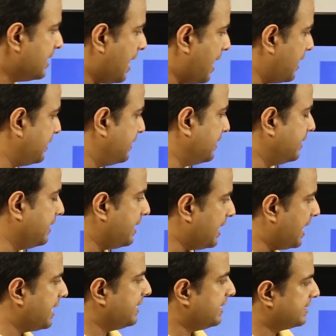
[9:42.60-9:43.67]
And
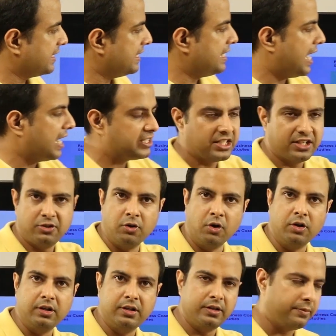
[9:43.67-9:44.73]
AI is a larger
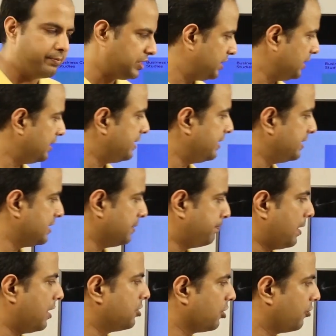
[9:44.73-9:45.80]
goal. machine learning is a
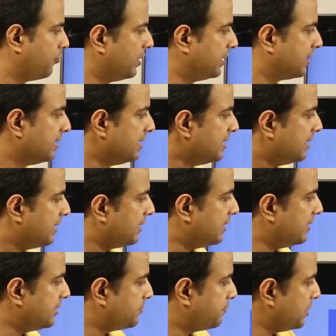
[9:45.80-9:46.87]
part of it.
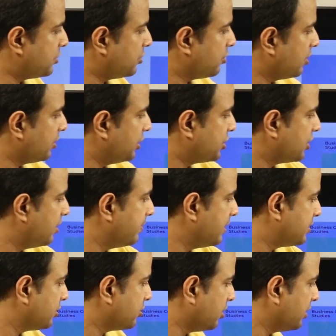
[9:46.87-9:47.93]
speech recognition,
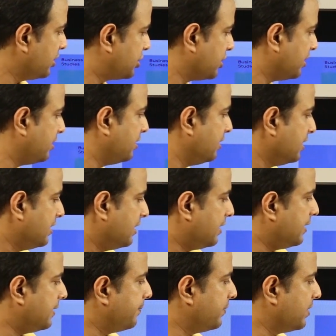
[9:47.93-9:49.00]
image recognition,
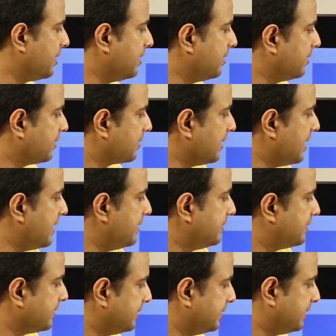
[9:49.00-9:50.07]
um,
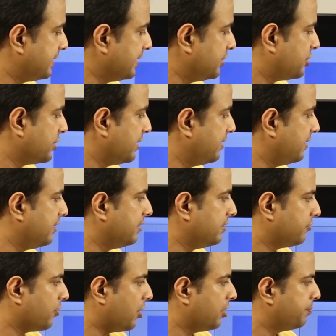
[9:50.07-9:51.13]
client retention,
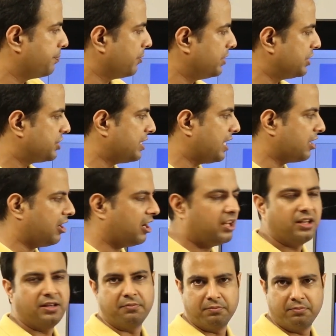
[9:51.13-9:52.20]
fraud prevention are
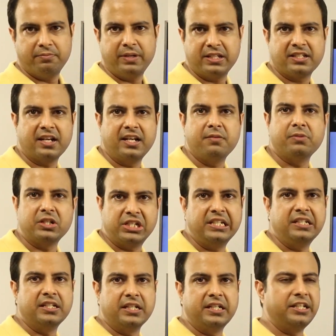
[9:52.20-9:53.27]
all basically
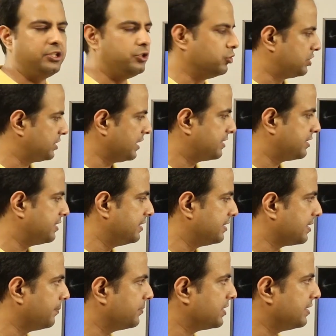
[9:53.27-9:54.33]
machine learning use cases in
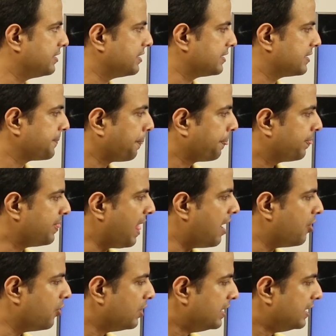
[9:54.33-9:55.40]
some senses.
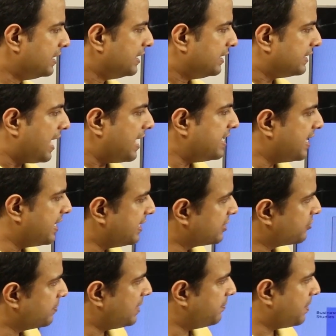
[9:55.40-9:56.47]
Now, the idea
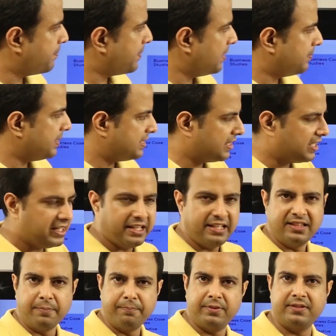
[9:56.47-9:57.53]
is many people basically
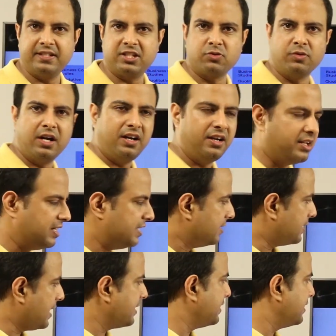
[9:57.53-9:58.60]
in the business world,
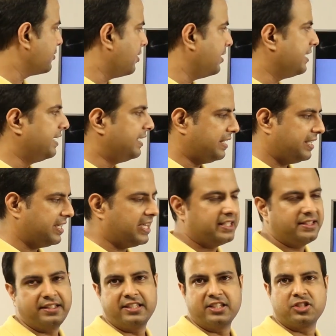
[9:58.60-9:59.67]
rather than calling it AI,
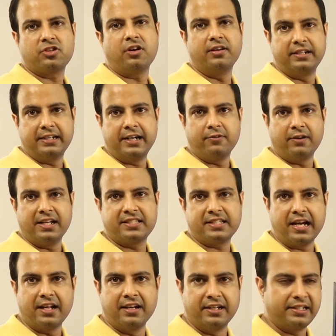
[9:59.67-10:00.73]
they just call it advanced
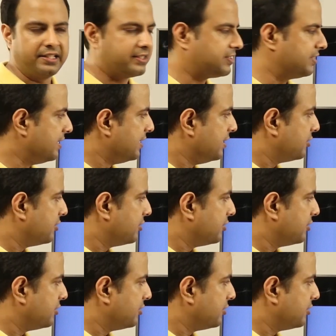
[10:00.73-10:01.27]
analytics.